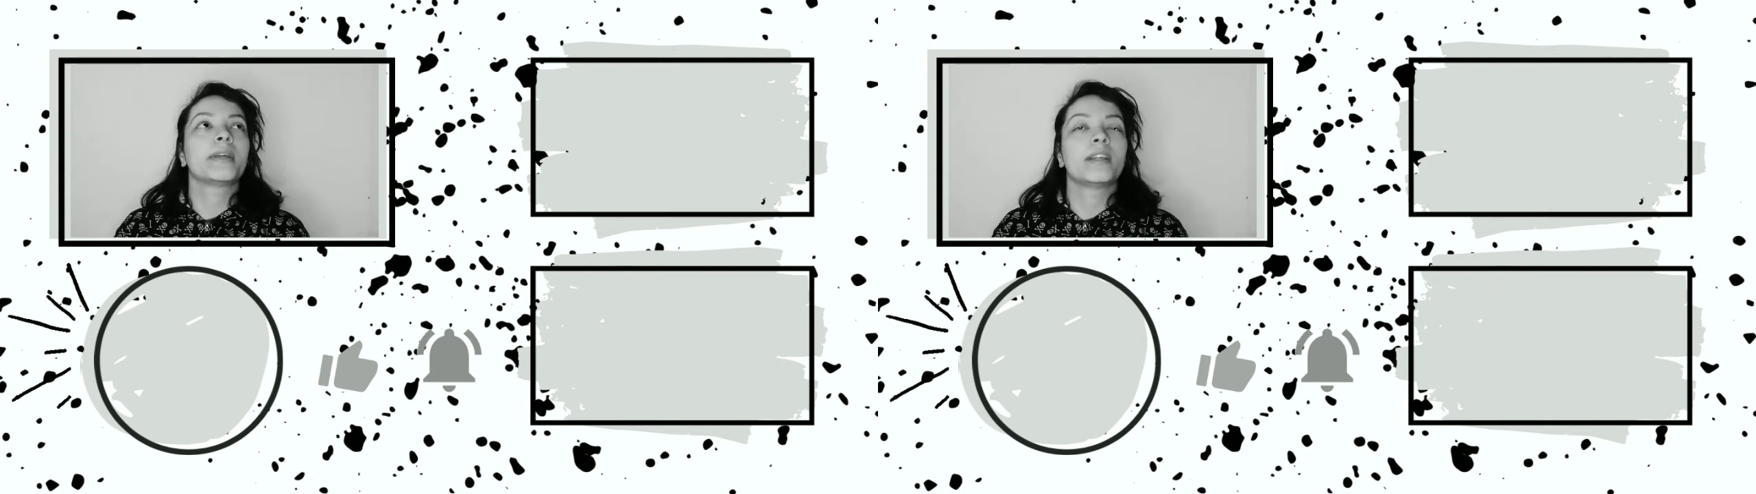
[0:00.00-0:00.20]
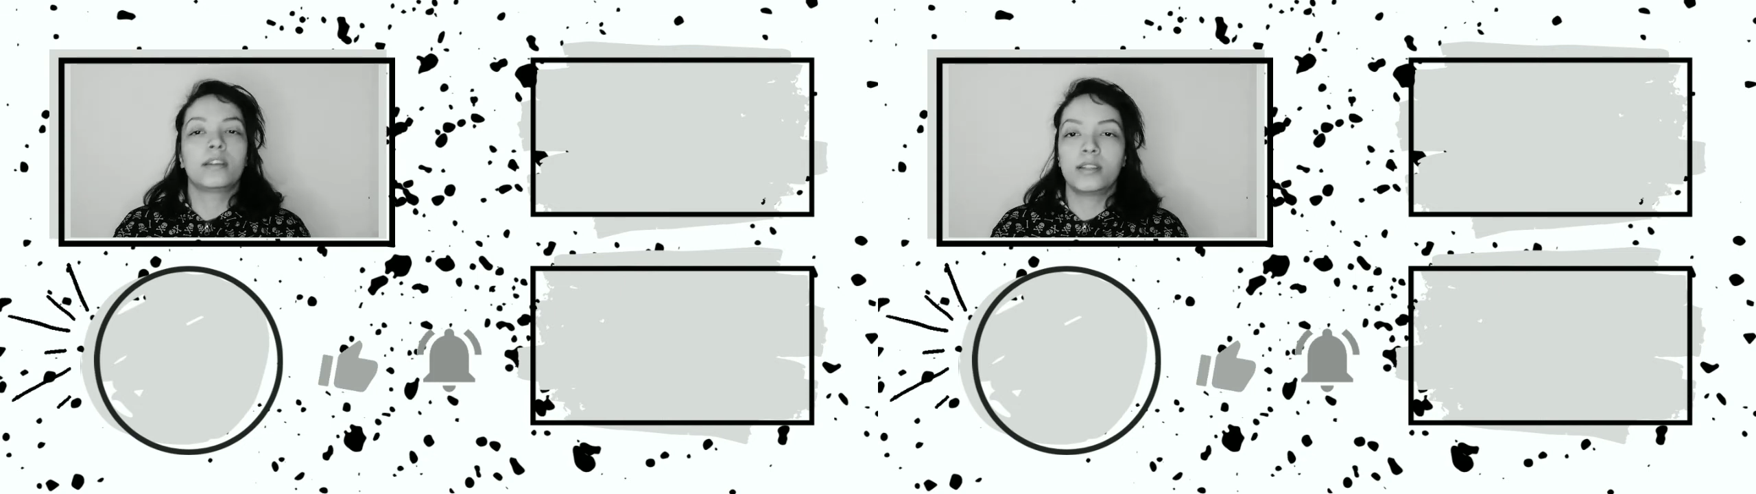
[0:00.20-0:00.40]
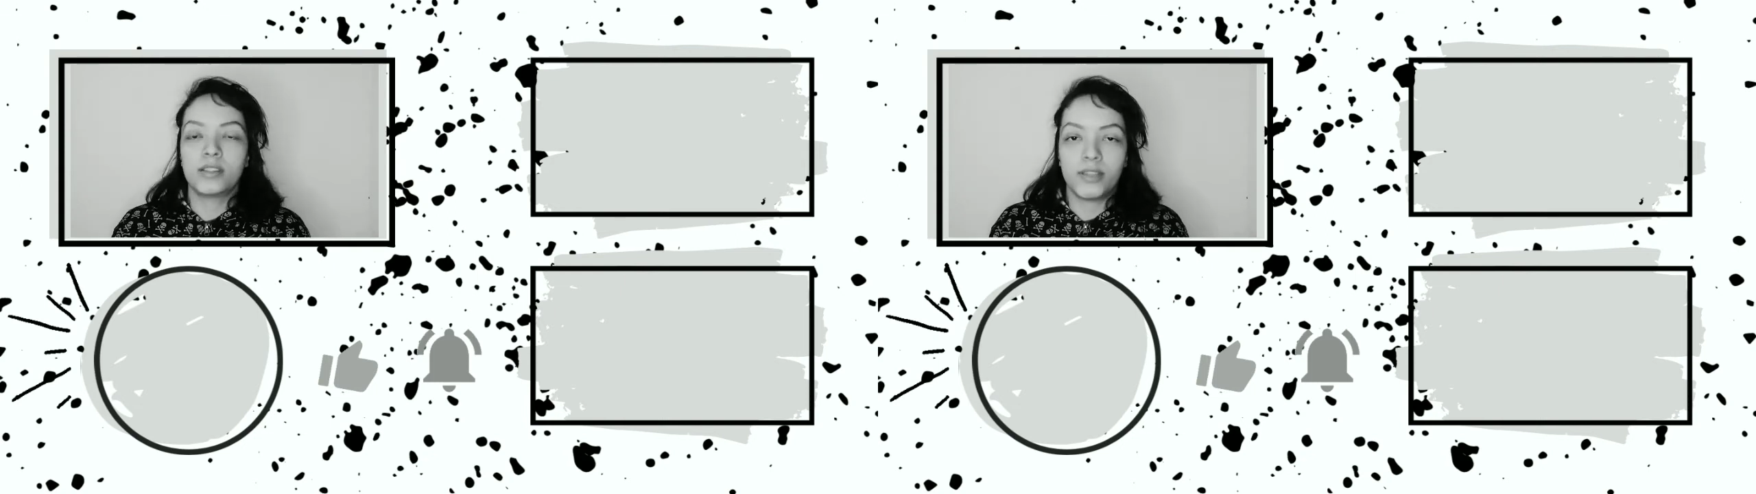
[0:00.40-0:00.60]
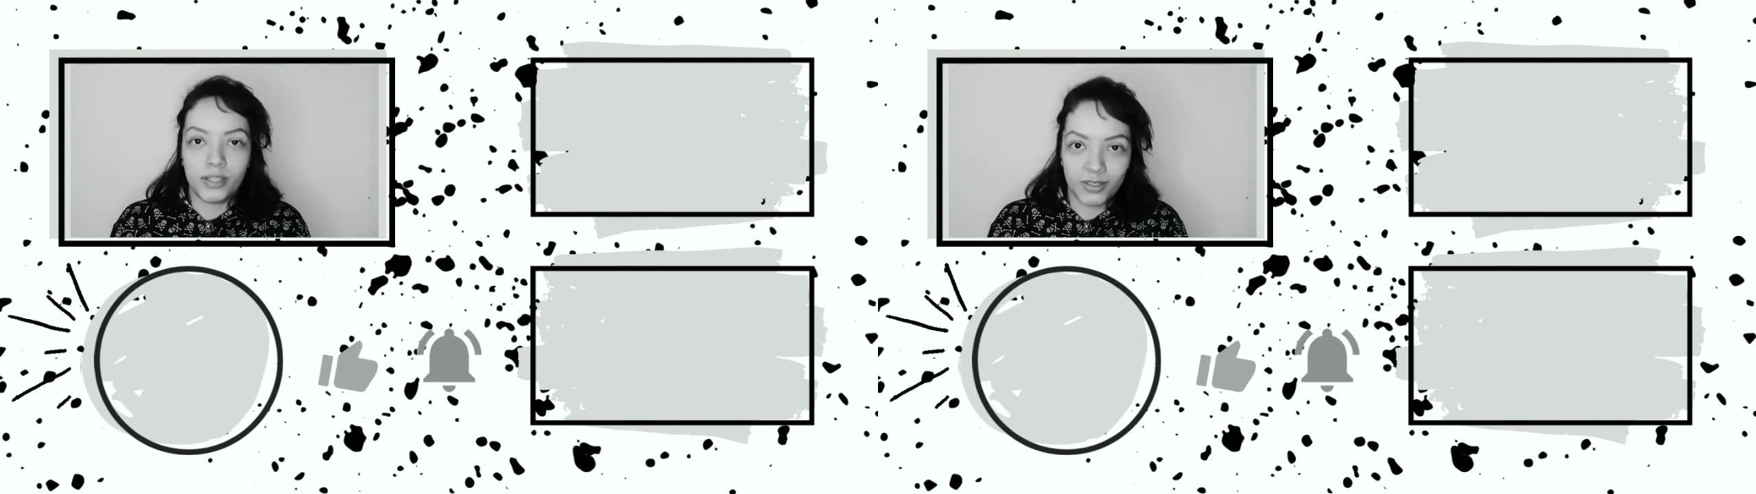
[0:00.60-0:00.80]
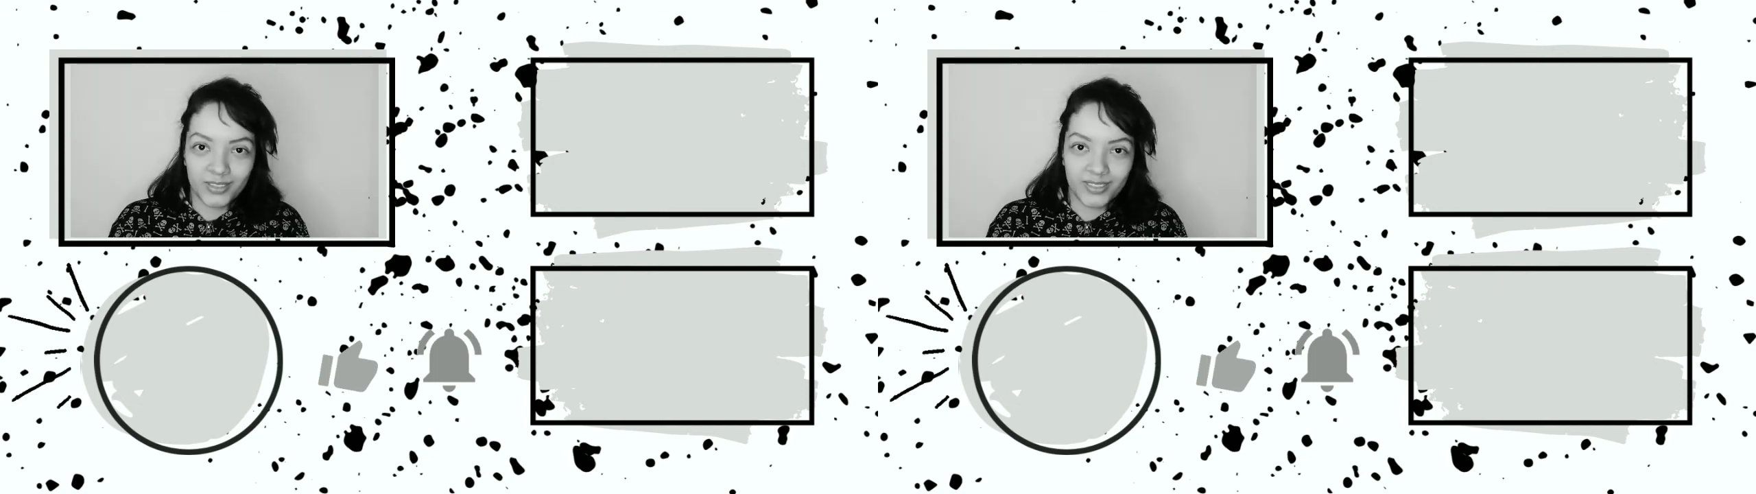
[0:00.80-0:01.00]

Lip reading: me this video.